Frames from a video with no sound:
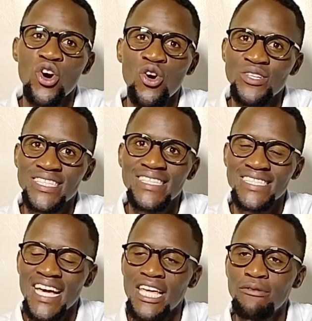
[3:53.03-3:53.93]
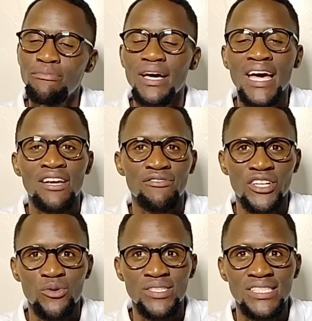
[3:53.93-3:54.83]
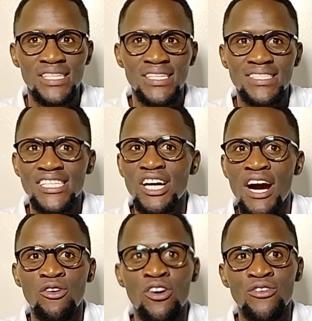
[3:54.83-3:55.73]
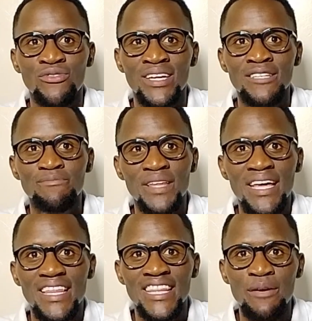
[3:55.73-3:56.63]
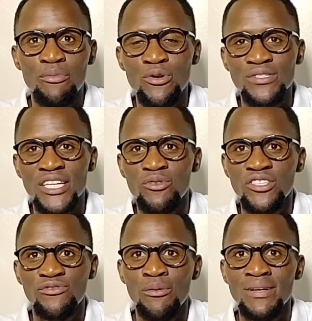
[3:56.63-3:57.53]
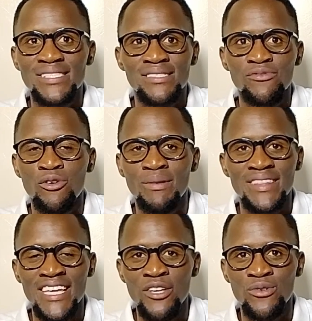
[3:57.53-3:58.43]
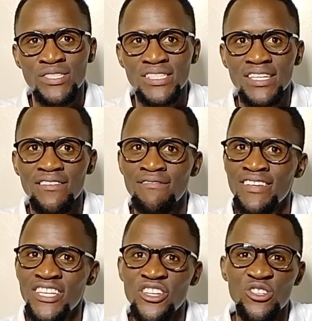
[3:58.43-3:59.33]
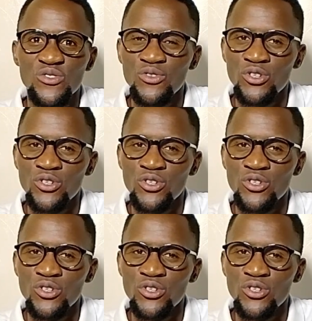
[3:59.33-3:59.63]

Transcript: Content type and frequency. See how often they post and which format they use. Videos,